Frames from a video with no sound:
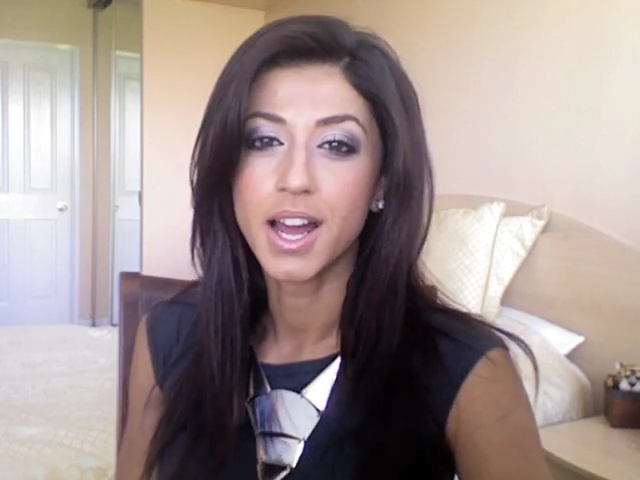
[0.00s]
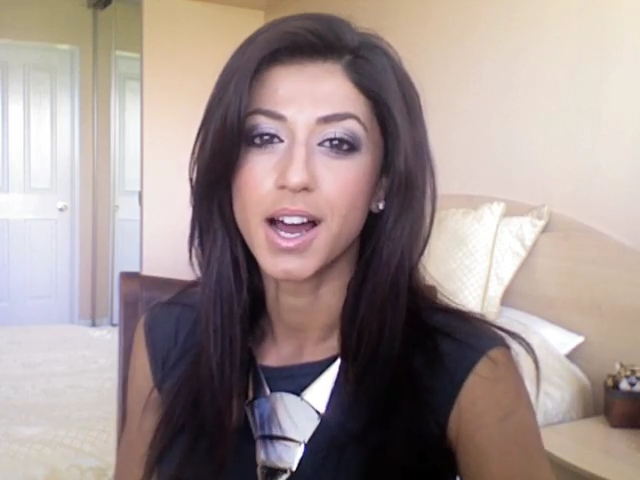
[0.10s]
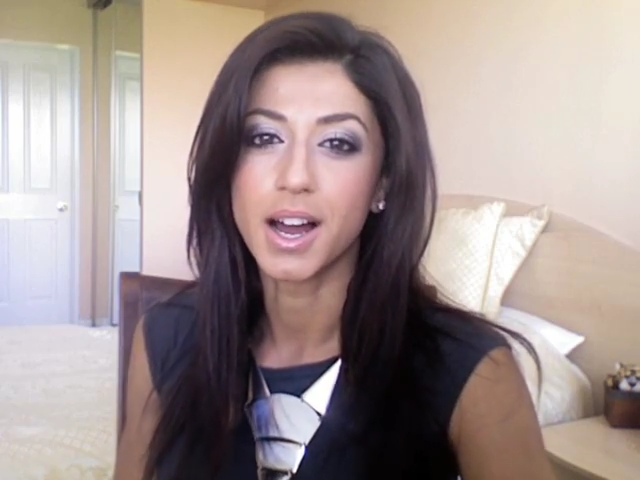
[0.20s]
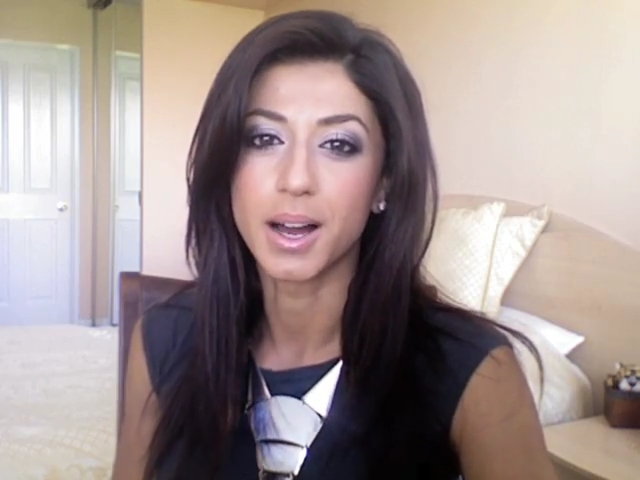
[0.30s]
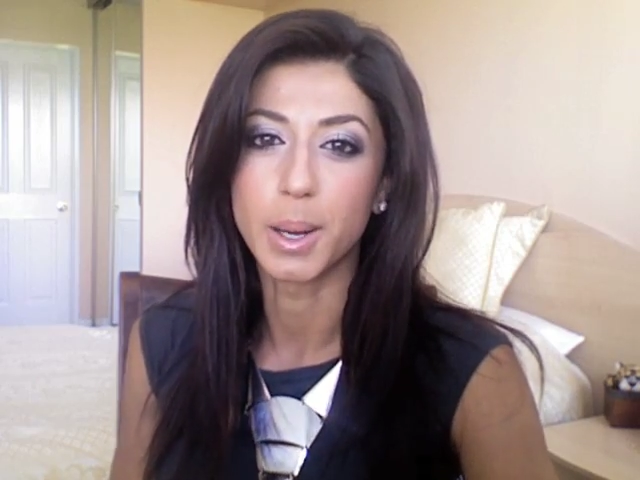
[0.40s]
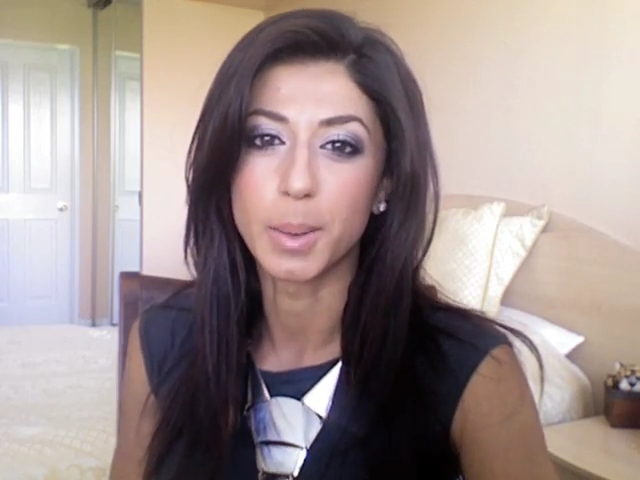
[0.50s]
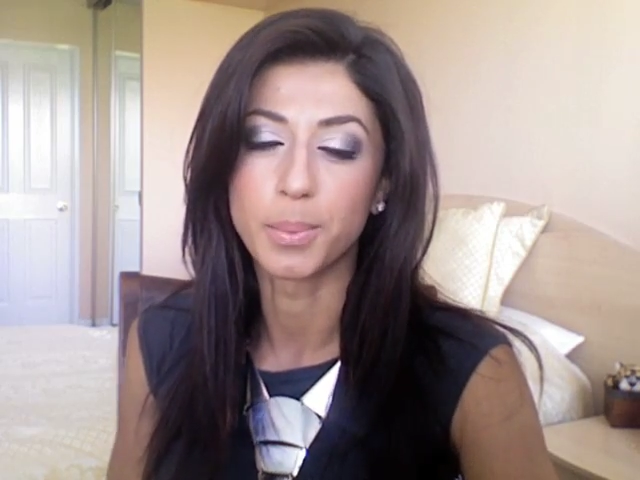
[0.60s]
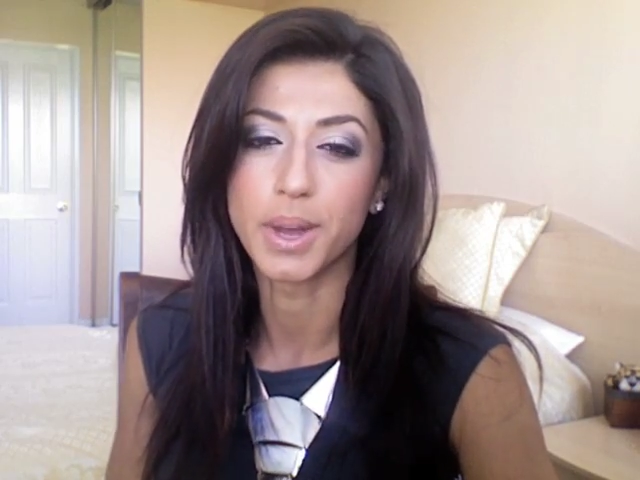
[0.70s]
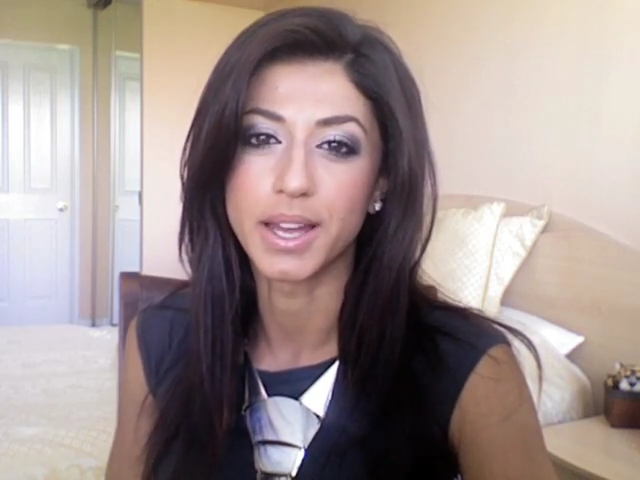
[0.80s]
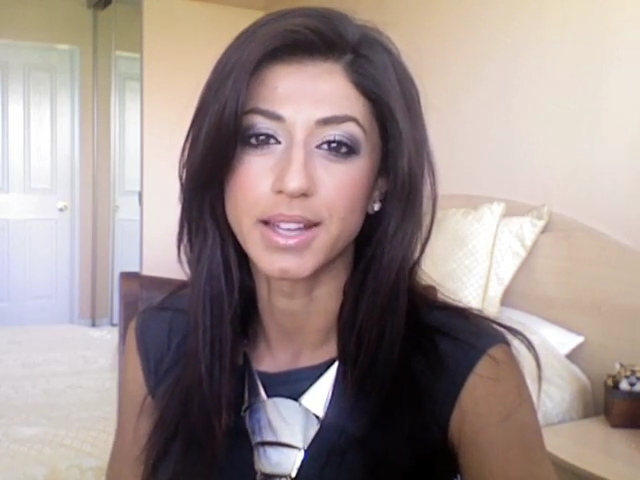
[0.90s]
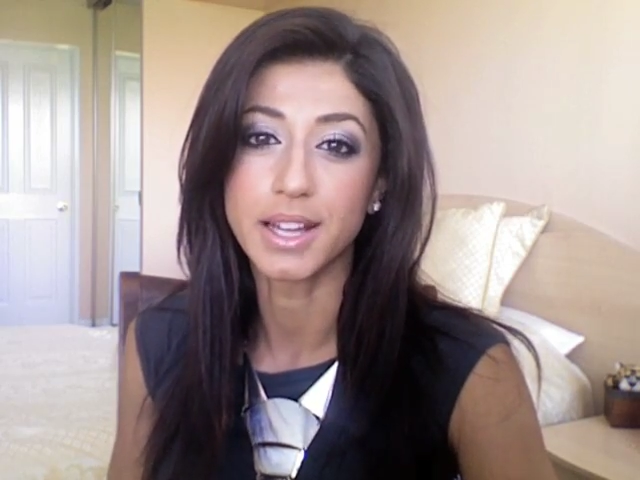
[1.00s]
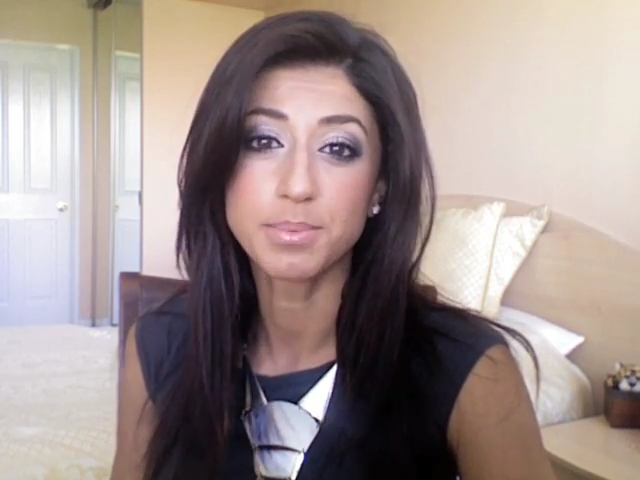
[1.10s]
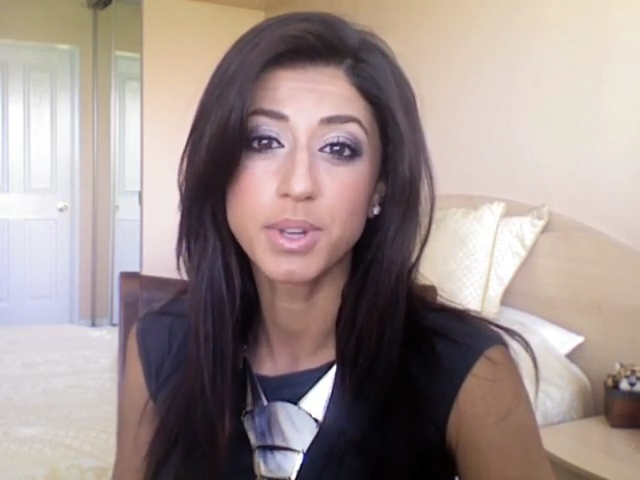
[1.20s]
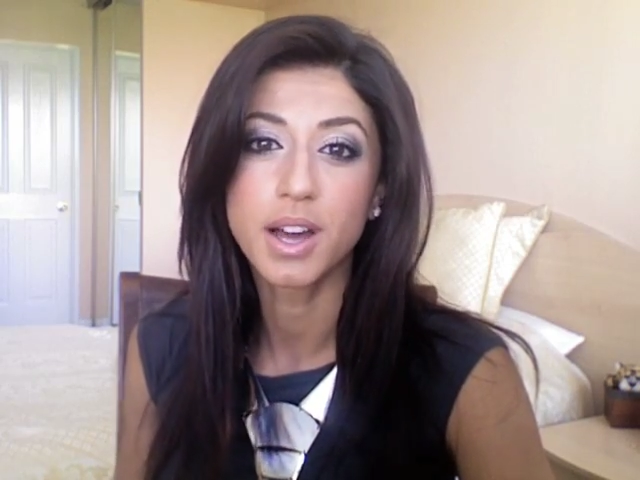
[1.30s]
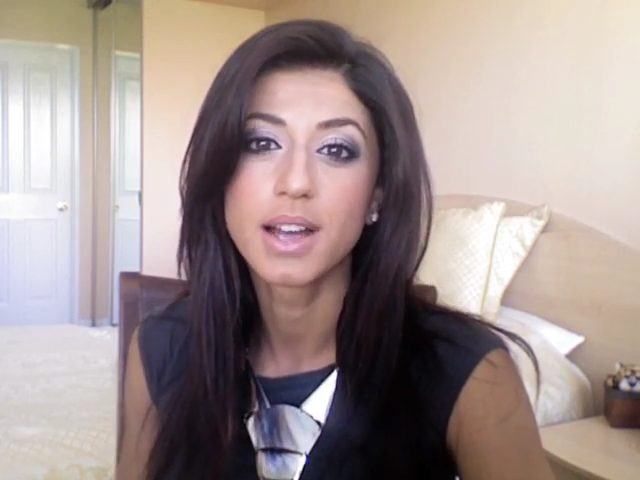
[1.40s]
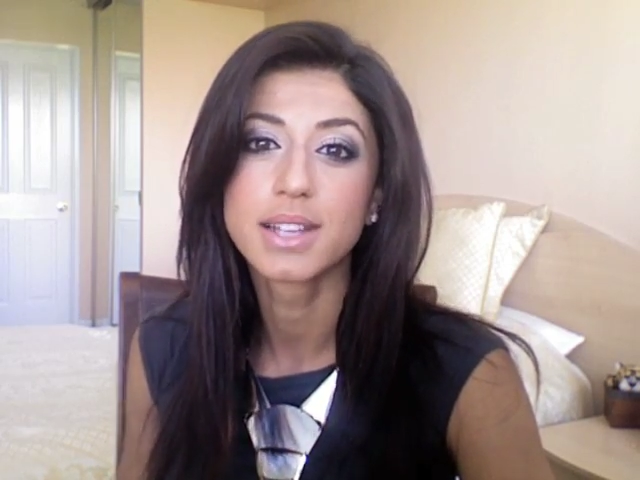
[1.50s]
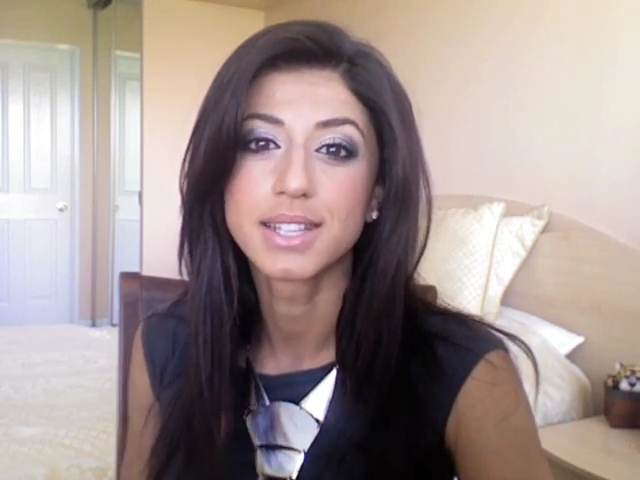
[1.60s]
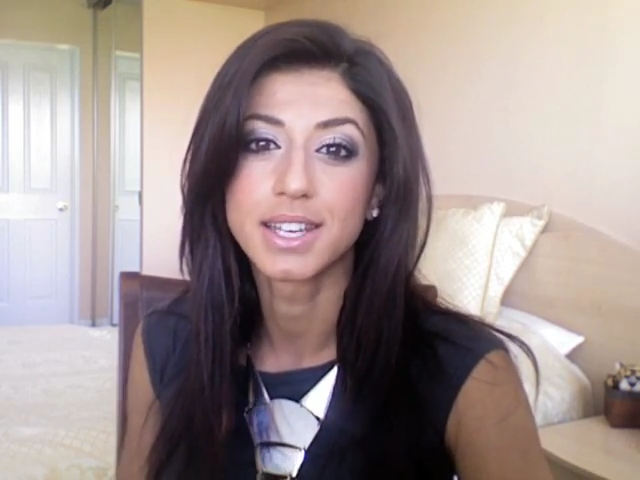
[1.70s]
um, and that's because